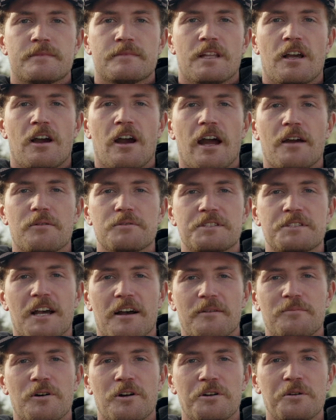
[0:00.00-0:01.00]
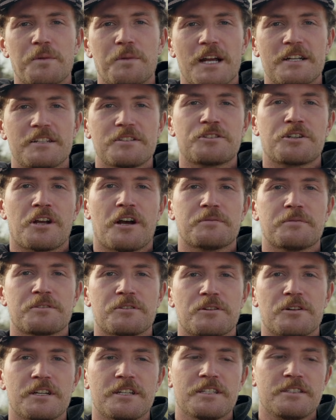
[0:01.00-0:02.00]
All right, what's up? Welcome back to Shroud
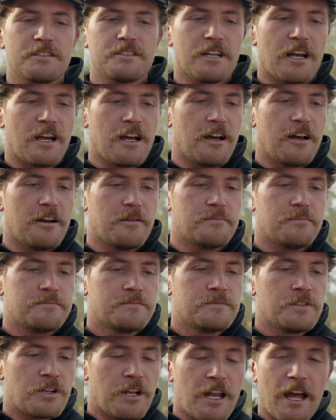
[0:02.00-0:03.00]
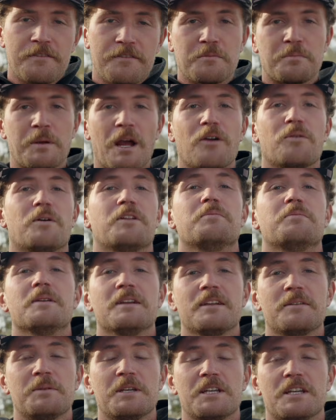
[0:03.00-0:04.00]
Stories. You're gonna have to bear with
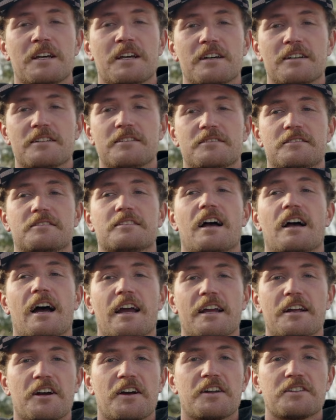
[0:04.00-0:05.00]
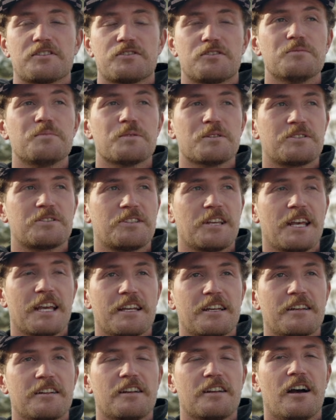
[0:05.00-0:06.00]
me because I got super
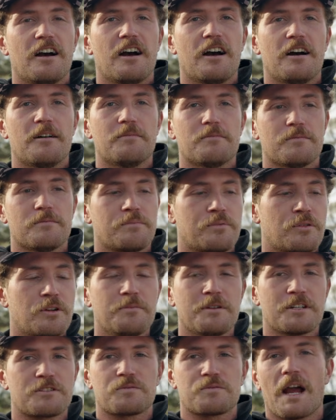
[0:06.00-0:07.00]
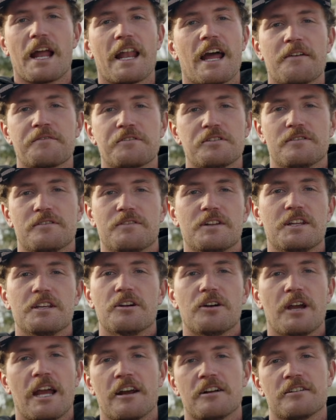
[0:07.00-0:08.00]
sick pretty much right after the
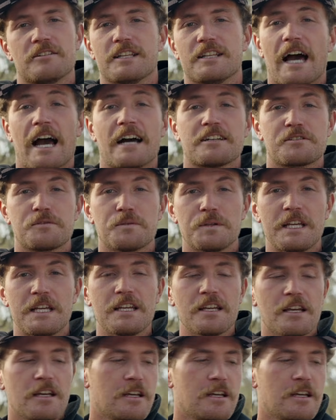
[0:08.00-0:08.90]
video aired last week.